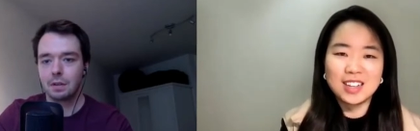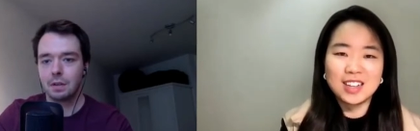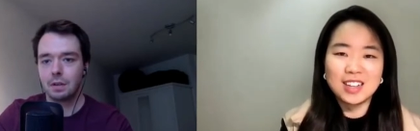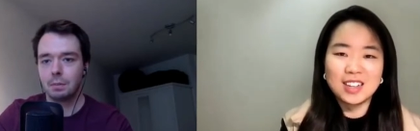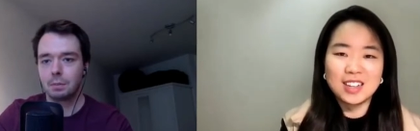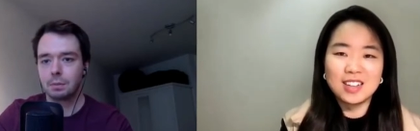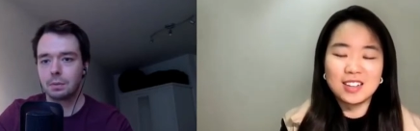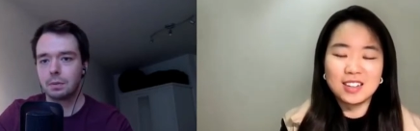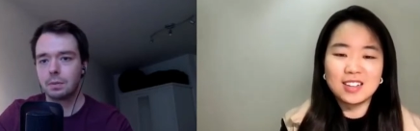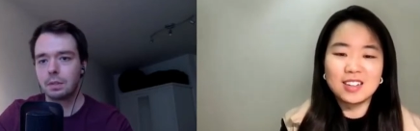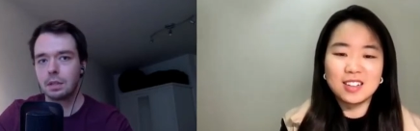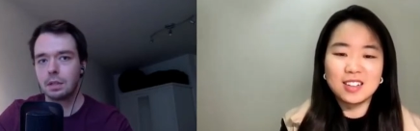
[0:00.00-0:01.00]
Speaker 1: Um,
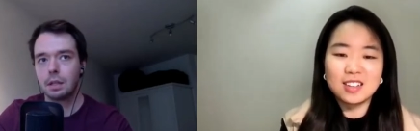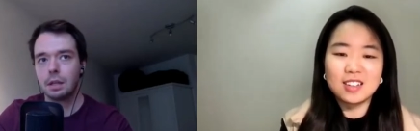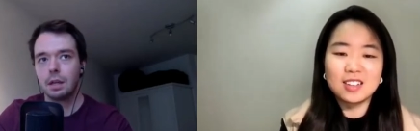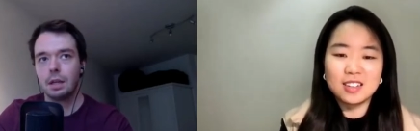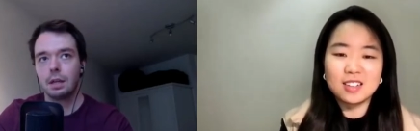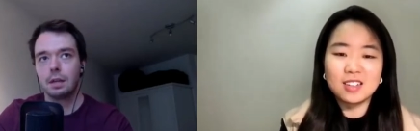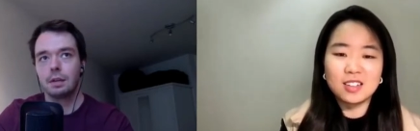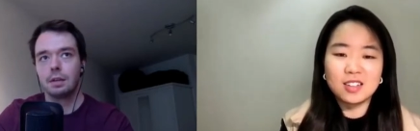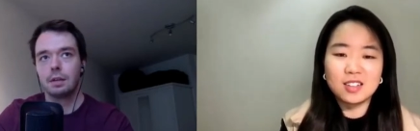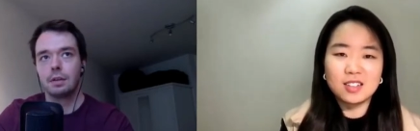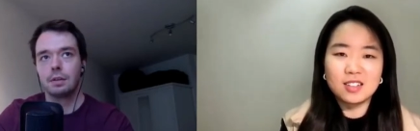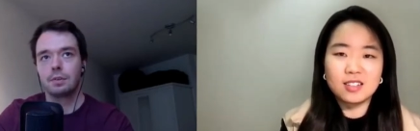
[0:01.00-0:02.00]
currently,
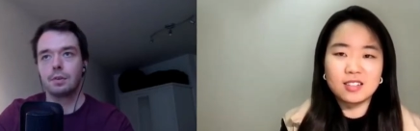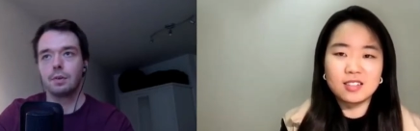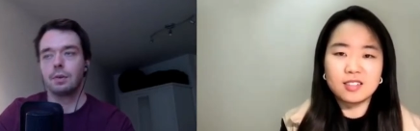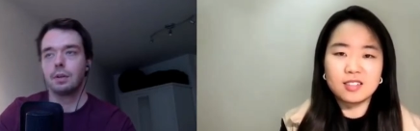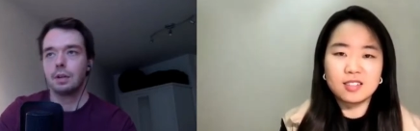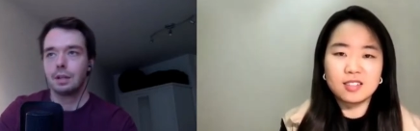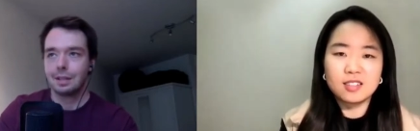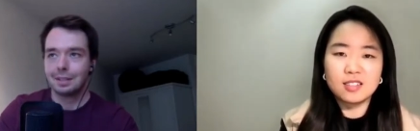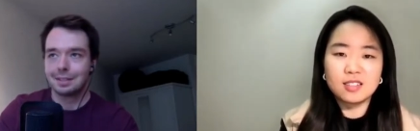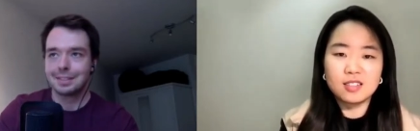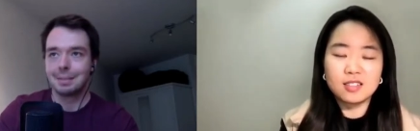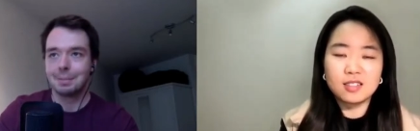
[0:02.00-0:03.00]
so
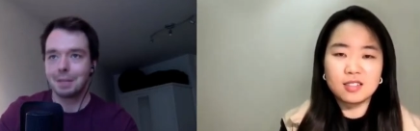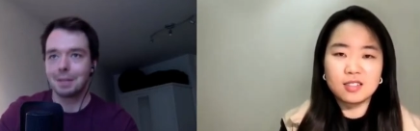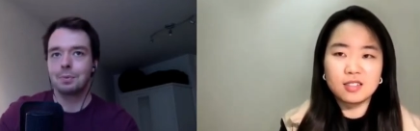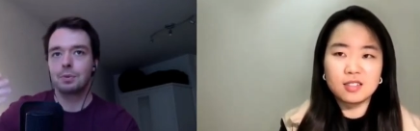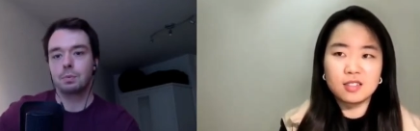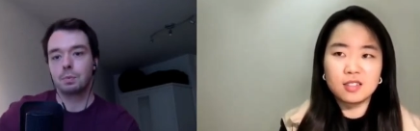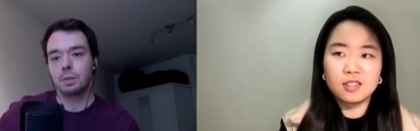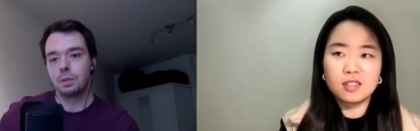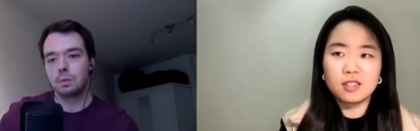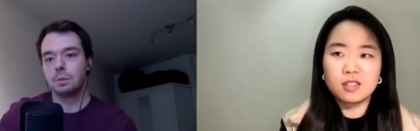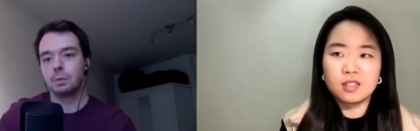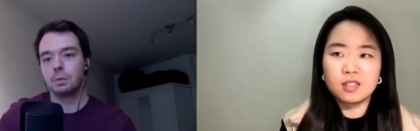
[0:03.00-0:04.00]
sometimes we
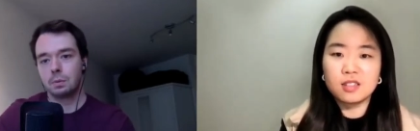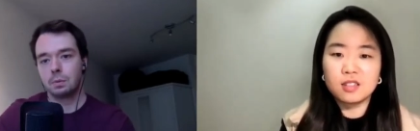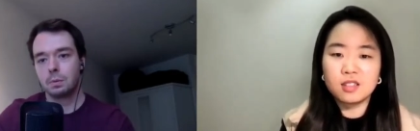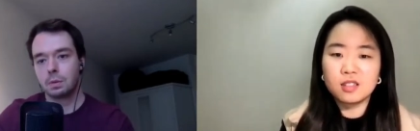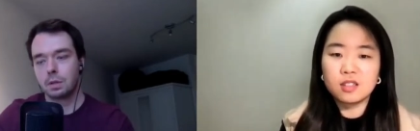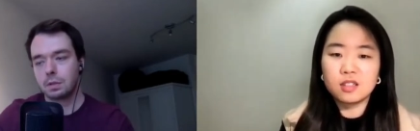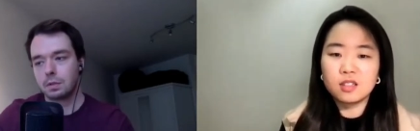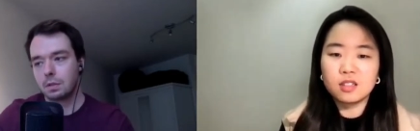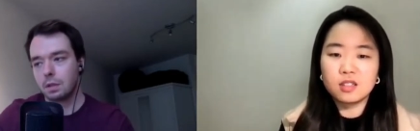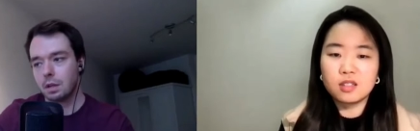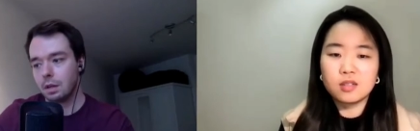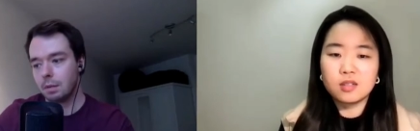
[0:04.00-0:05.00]
do do this.
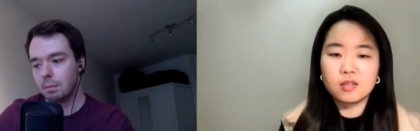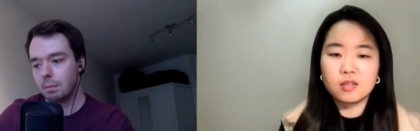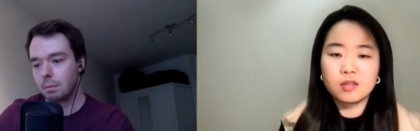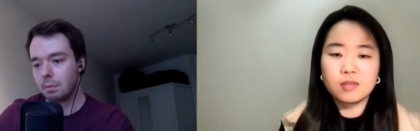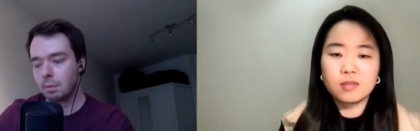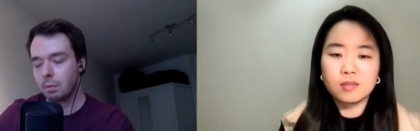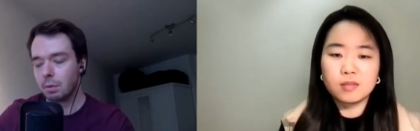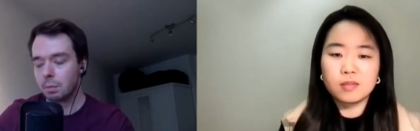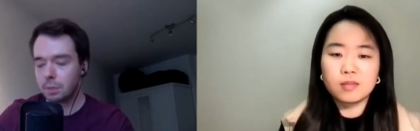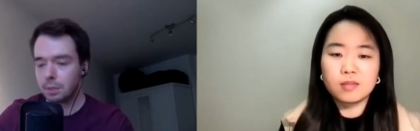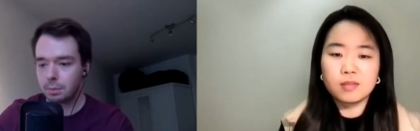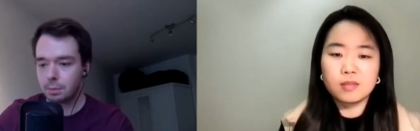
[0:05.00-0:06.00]
Um, the one
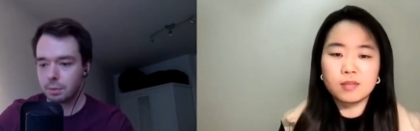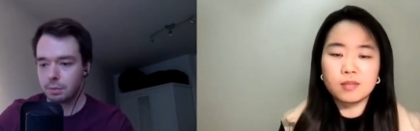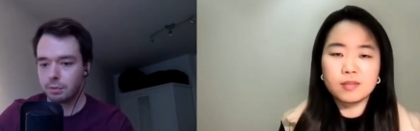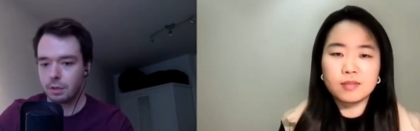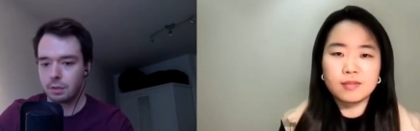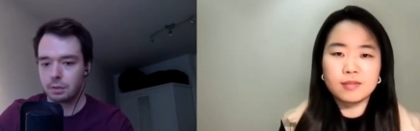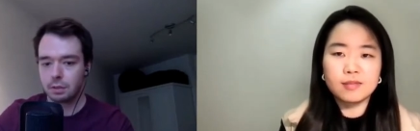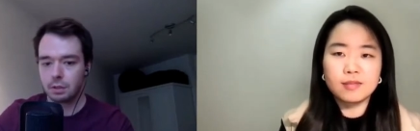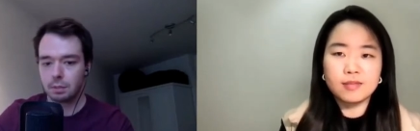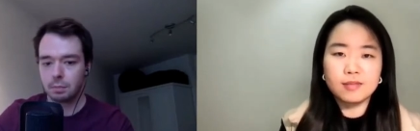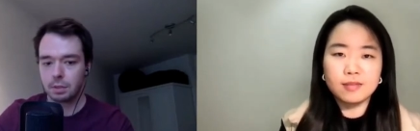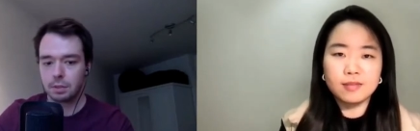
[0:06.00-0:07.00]
problem we found a
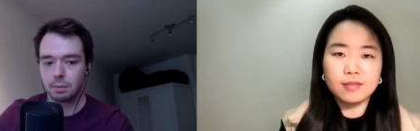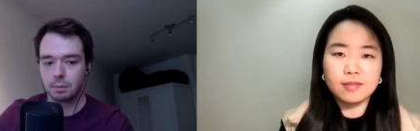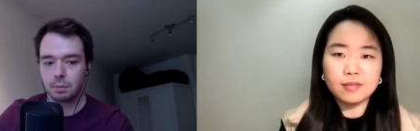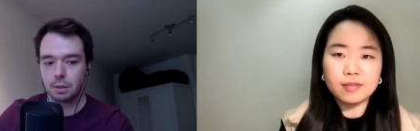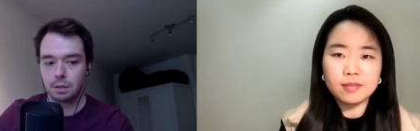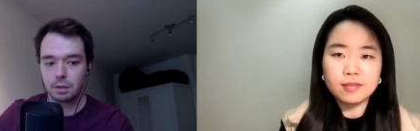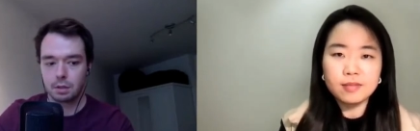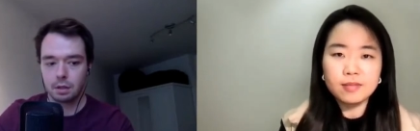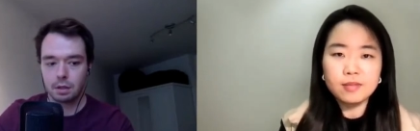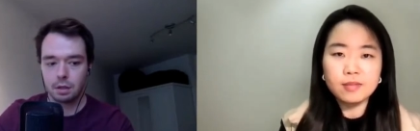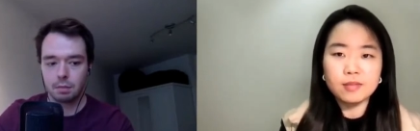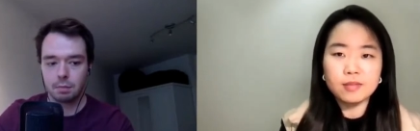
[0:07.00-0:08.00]
little bit with
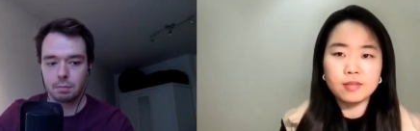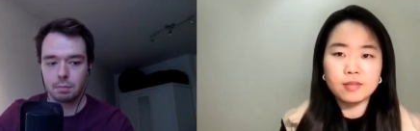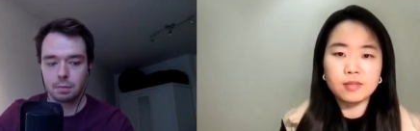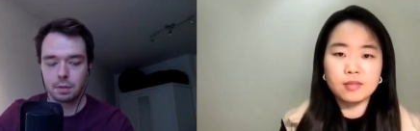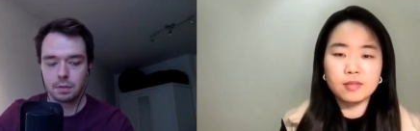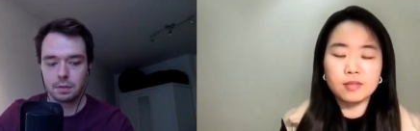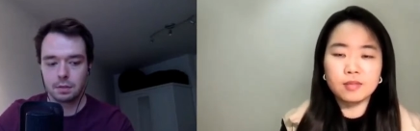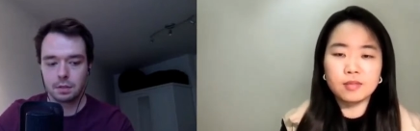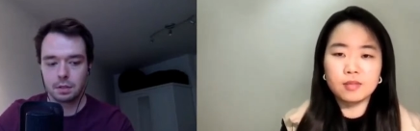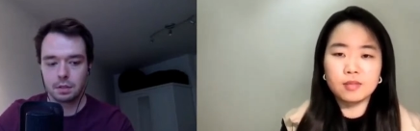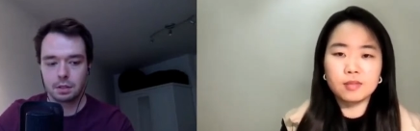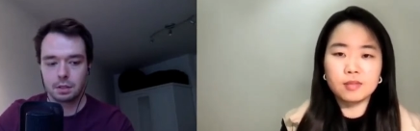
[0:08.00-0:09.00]
um, this is
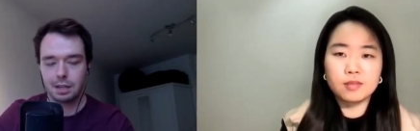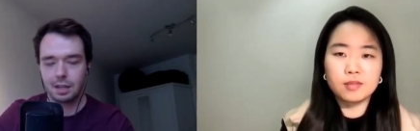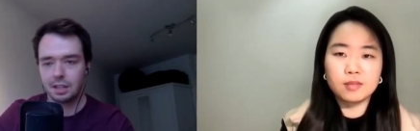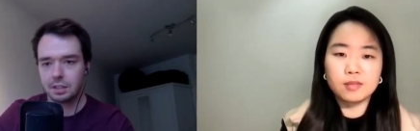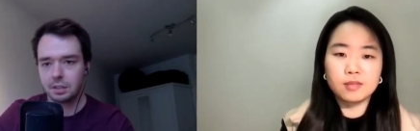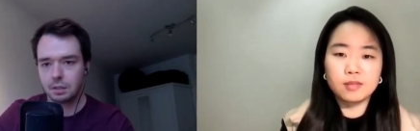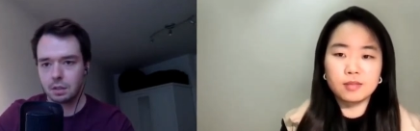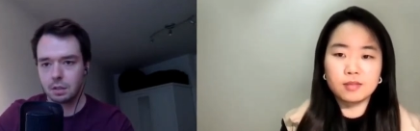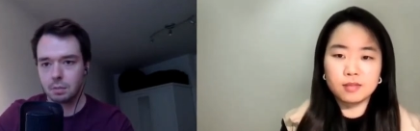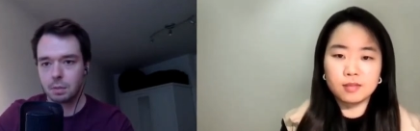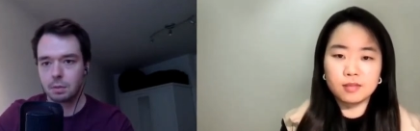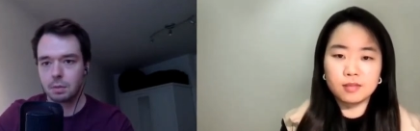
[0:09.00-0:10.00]
it clashes a
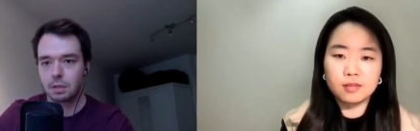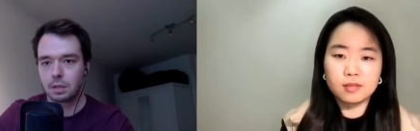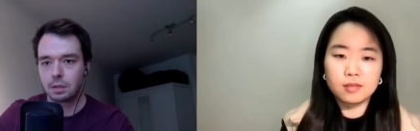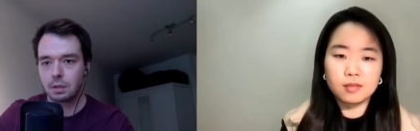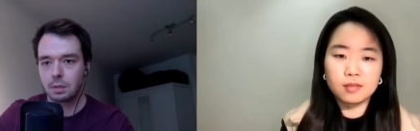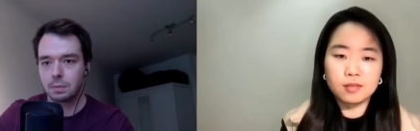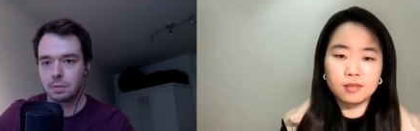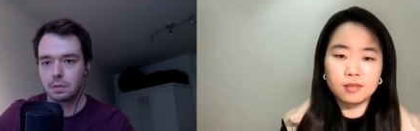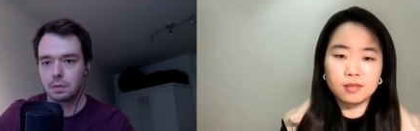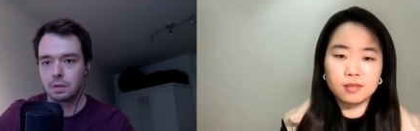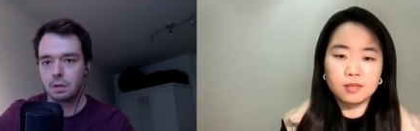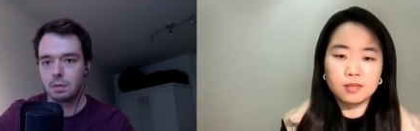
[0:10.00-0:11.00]
little bit with
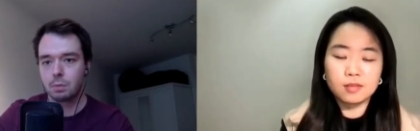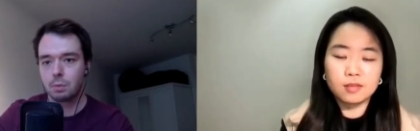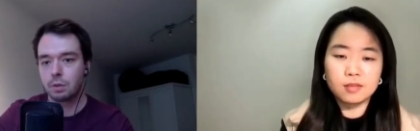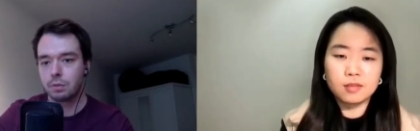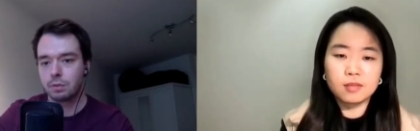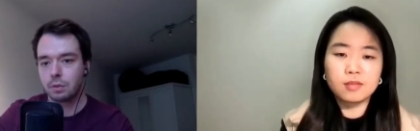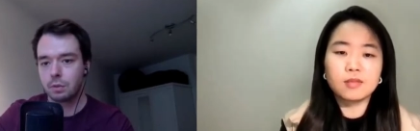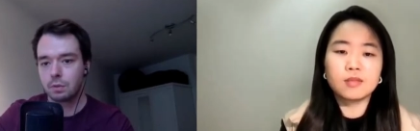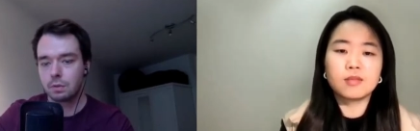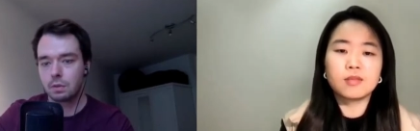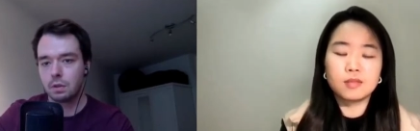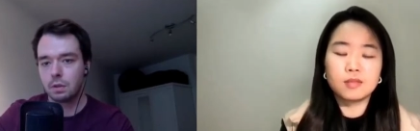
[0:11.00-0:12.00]
GitOps um,
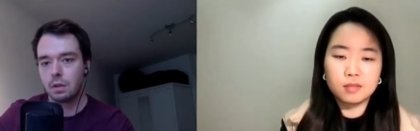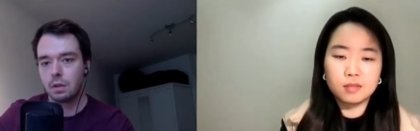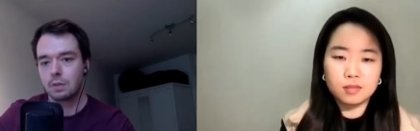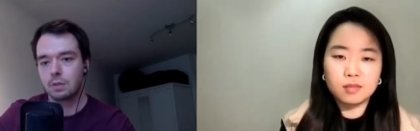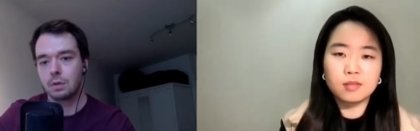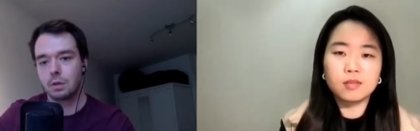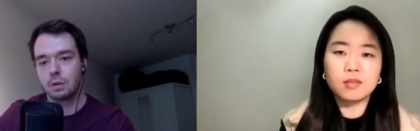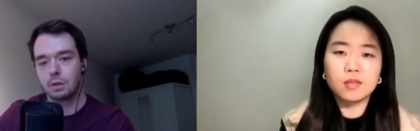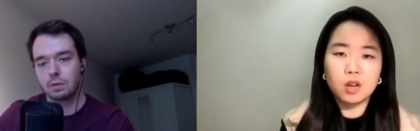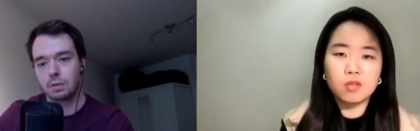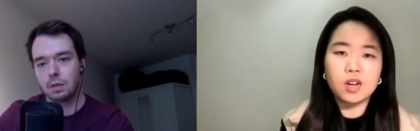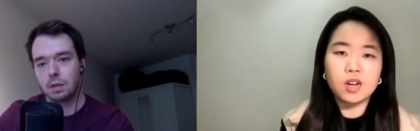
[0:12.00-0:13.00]
workflows. So a lot
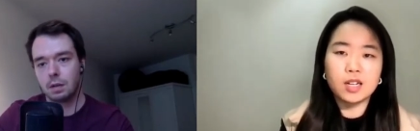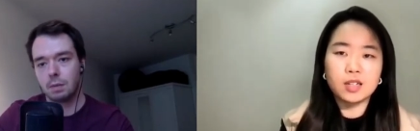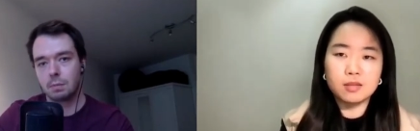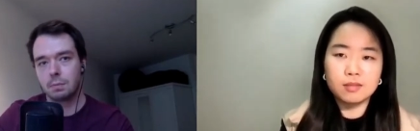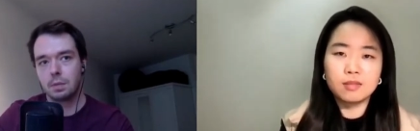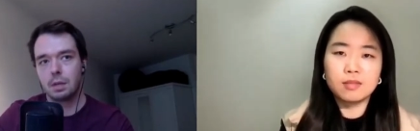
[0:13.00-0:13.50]
of the right. time